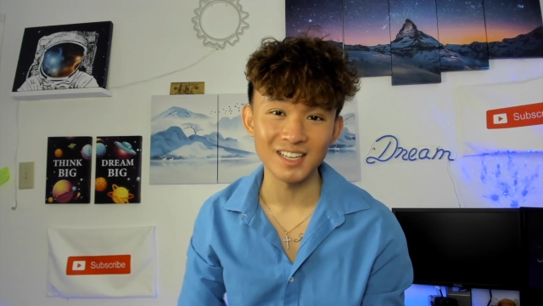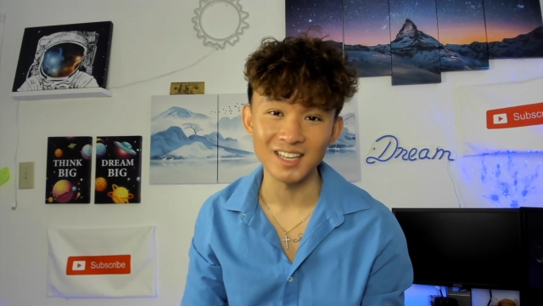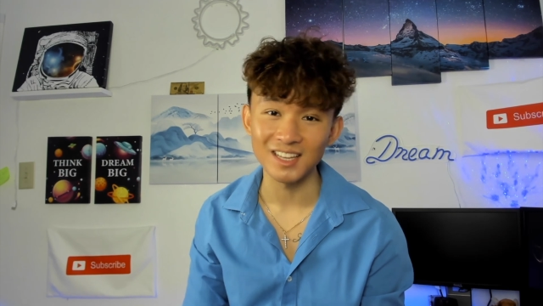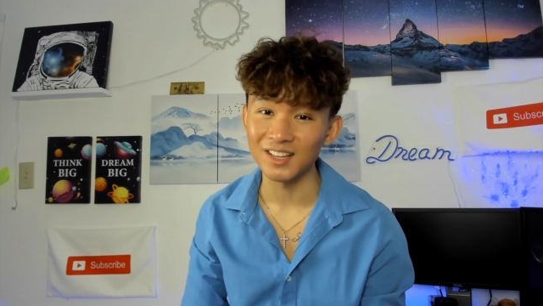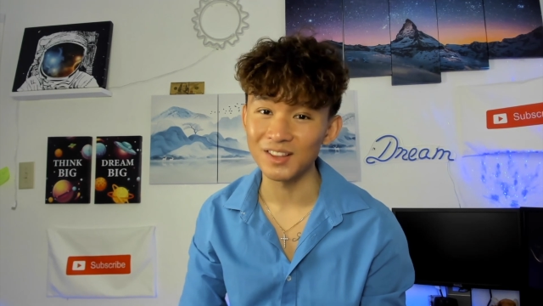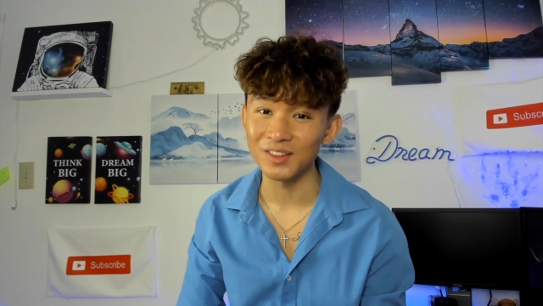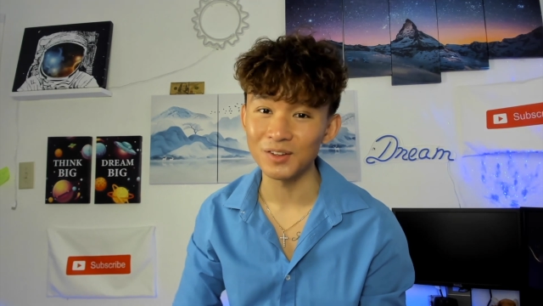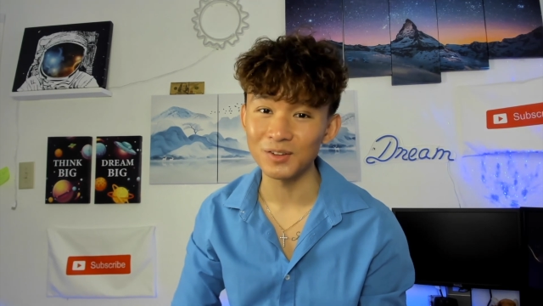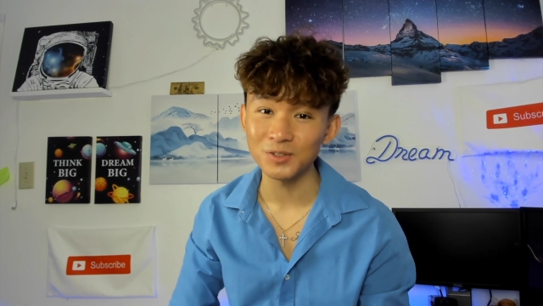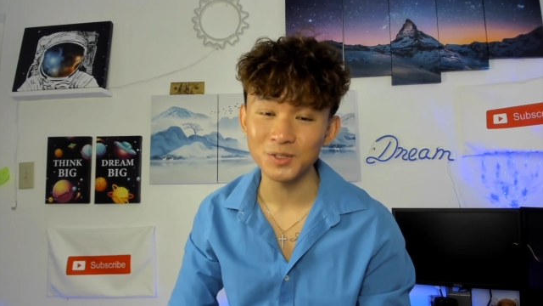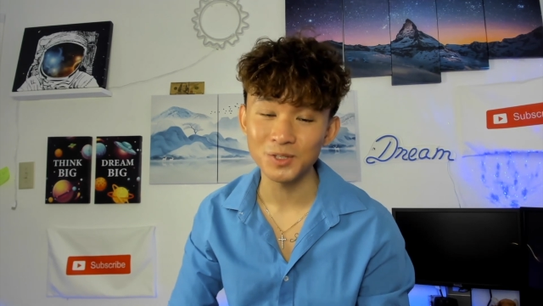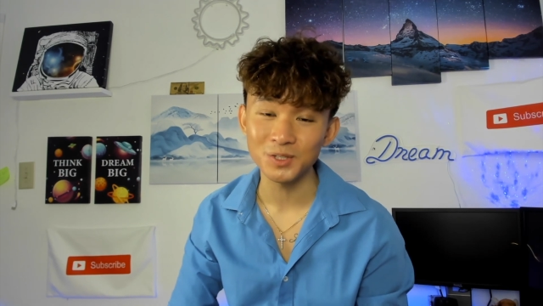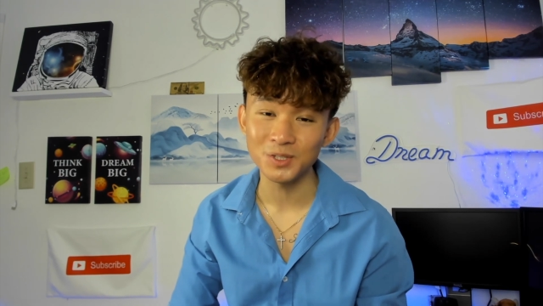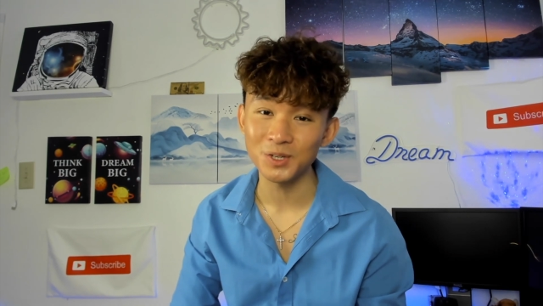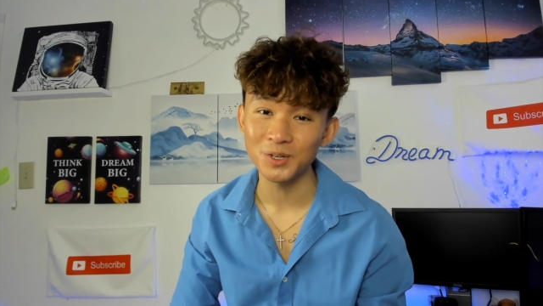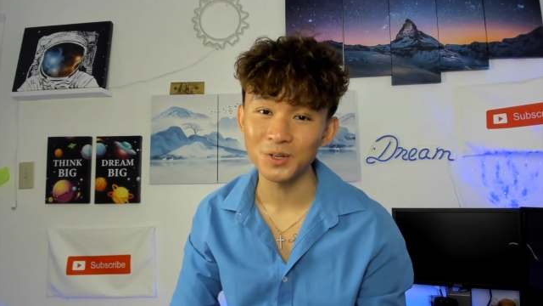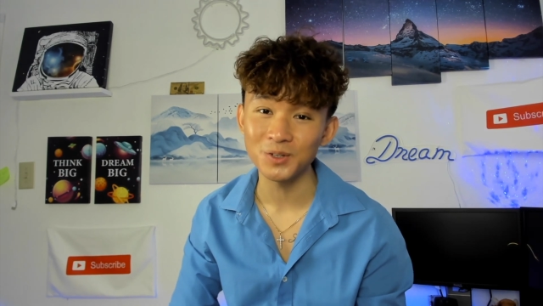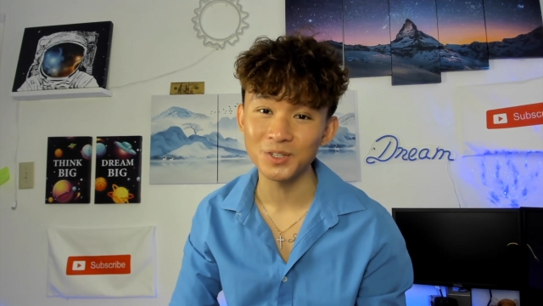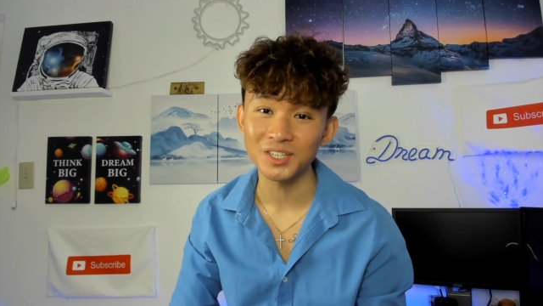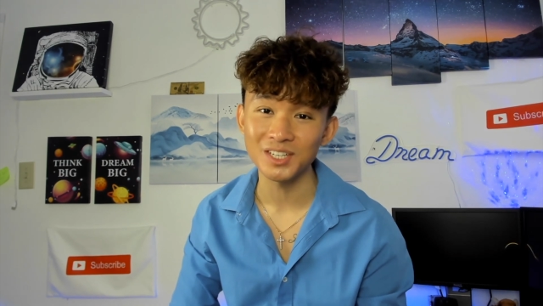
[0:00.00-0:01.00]
those
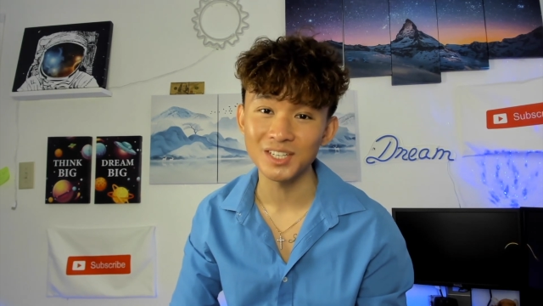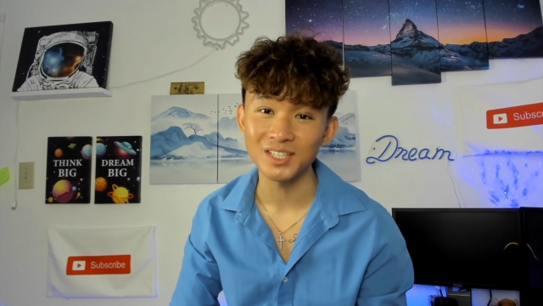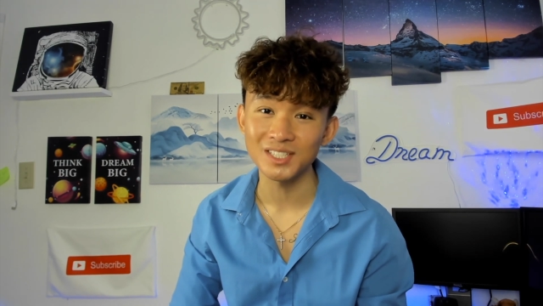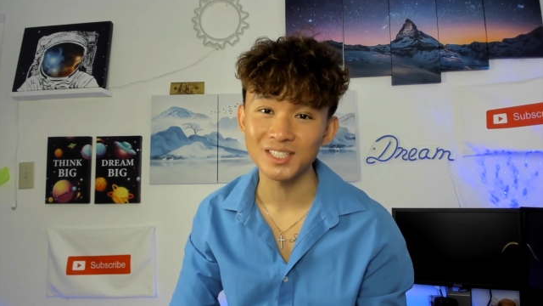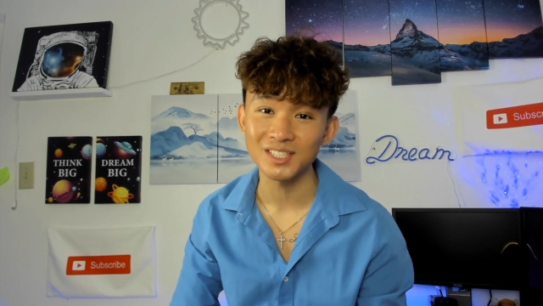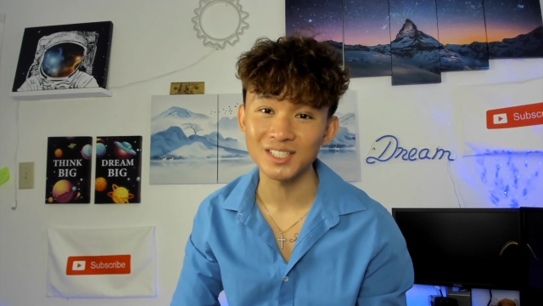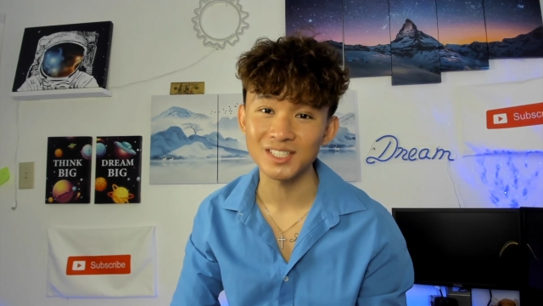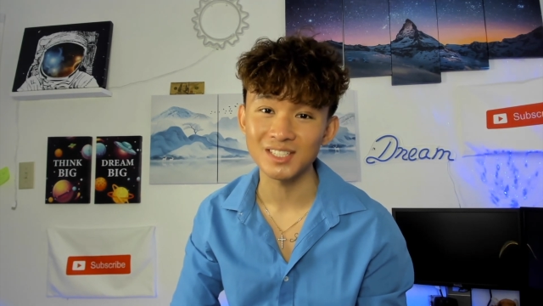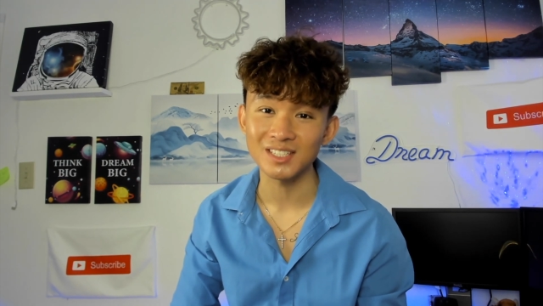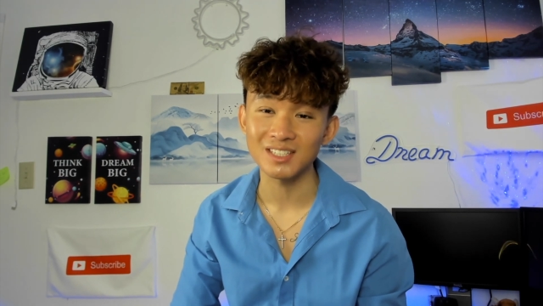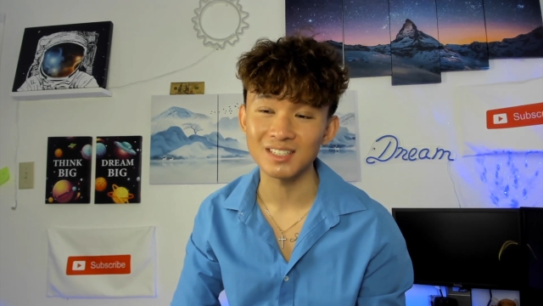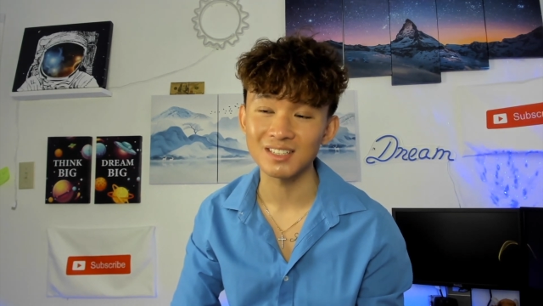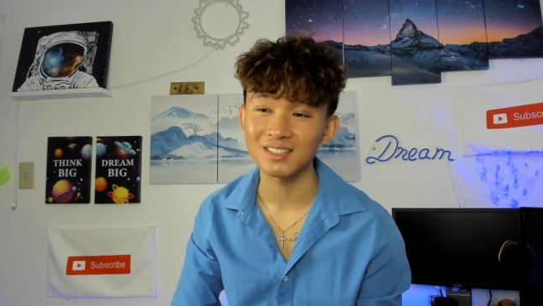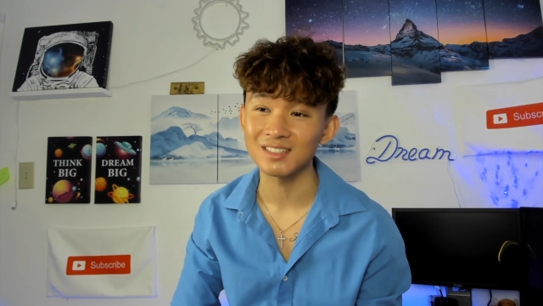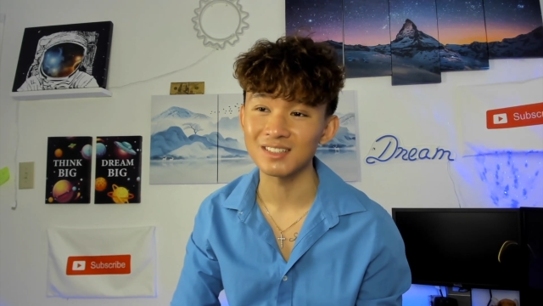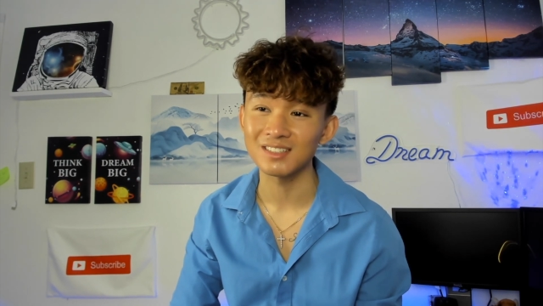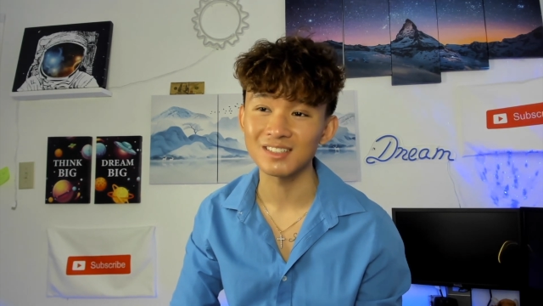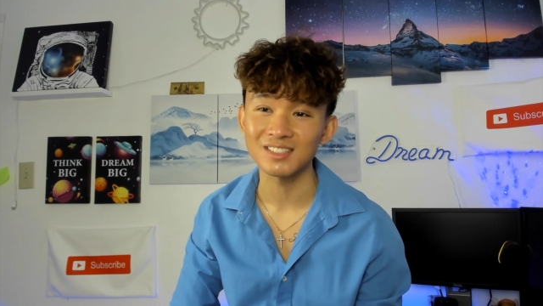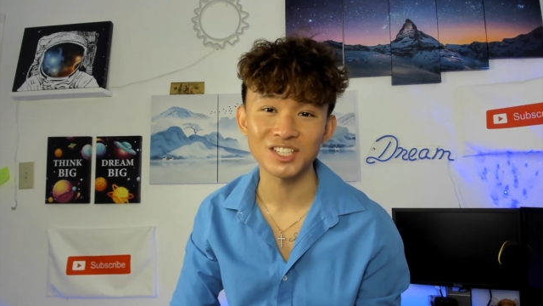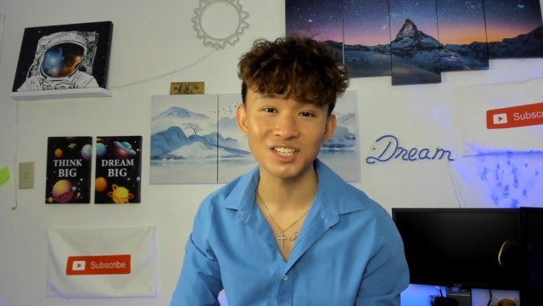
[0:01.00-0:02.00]
two just
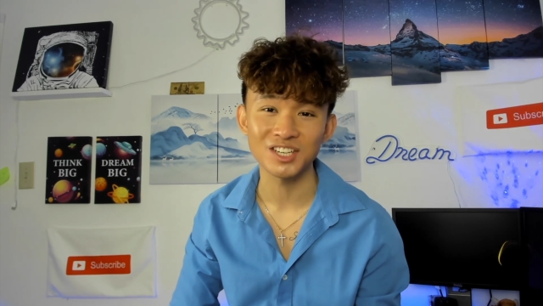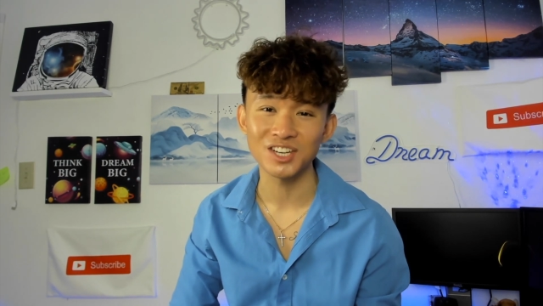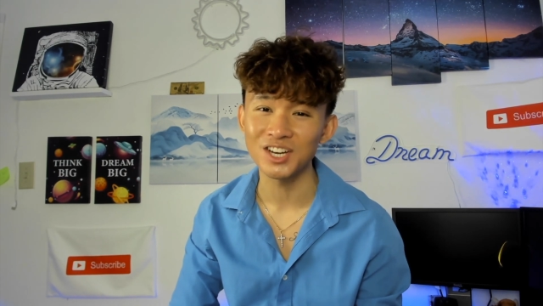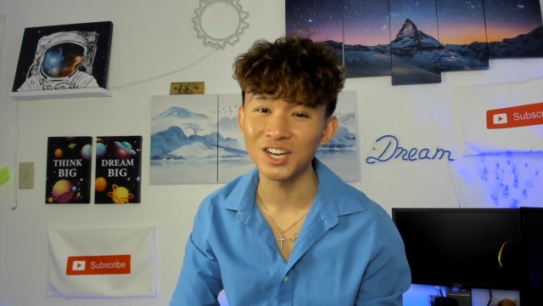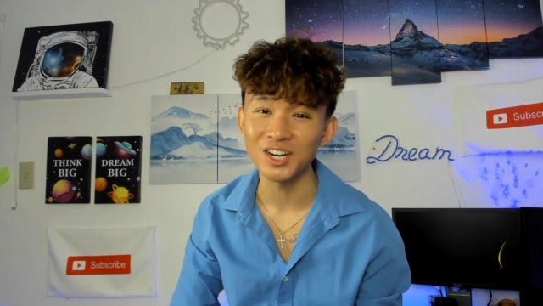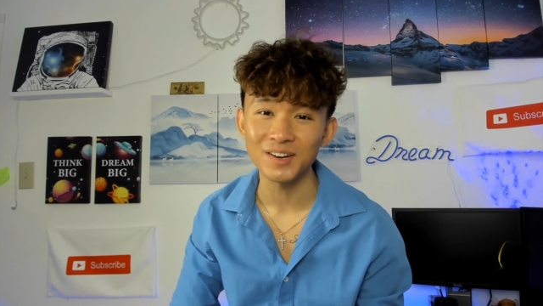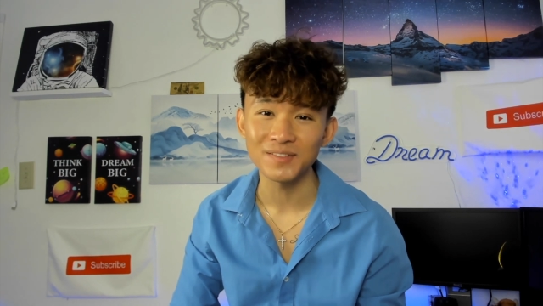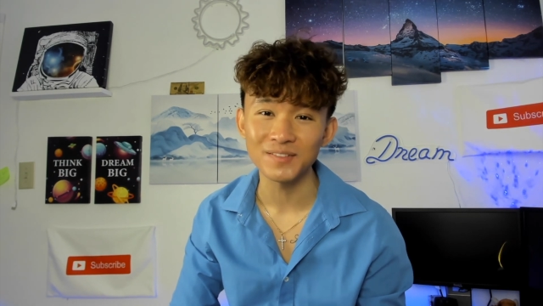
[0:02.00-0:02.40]
could